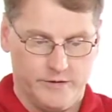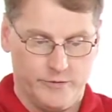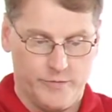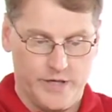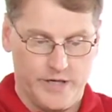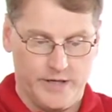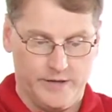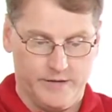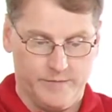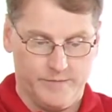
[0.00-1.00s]
to
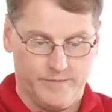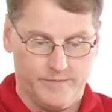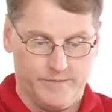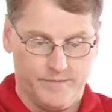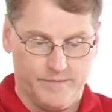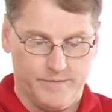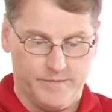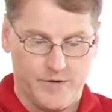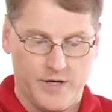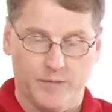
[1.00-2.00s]
being
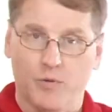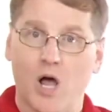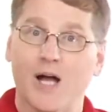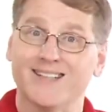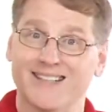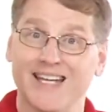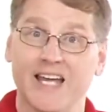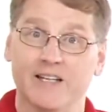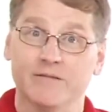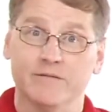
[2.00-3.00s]
unblocked
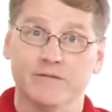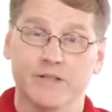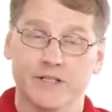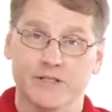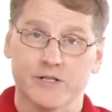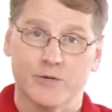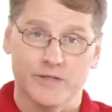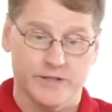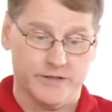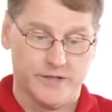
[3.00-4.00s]
again. And so
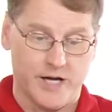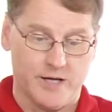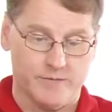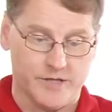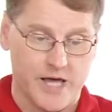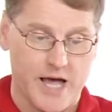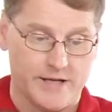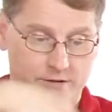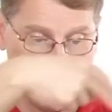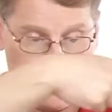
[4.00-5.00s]
it just times
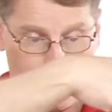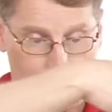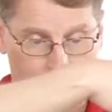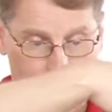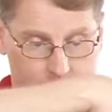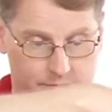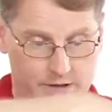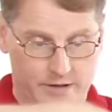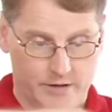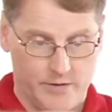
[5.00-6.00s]
that. So it would time
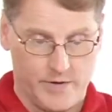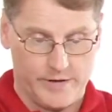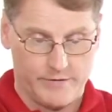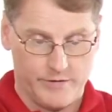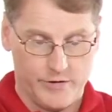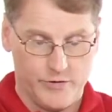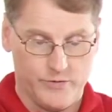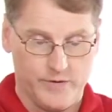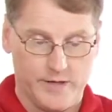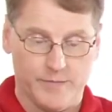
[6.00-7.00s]
going
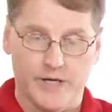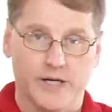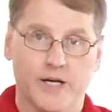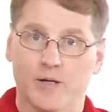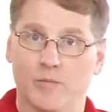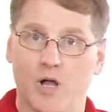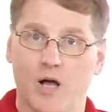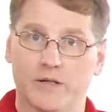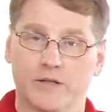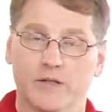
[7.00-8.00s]
through and being
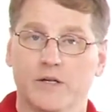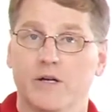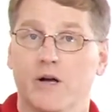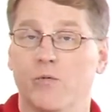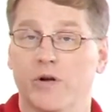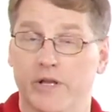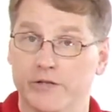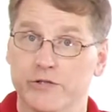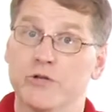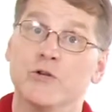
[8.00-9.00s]
unblocked. One of the
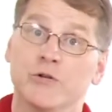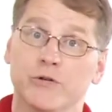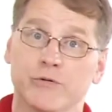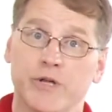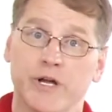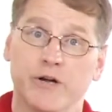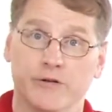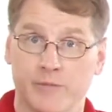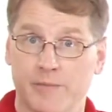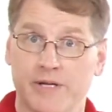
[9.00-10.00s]
things that you can do there
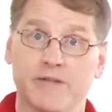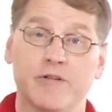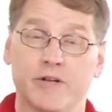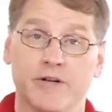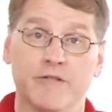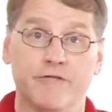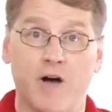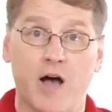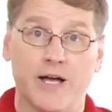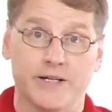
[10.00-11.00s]
is maybe give it a
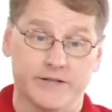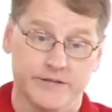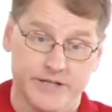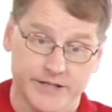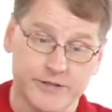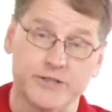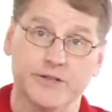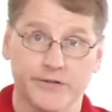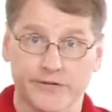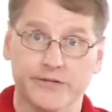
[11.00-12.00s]
defined
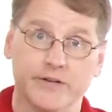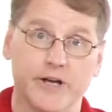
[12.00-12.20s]
distance,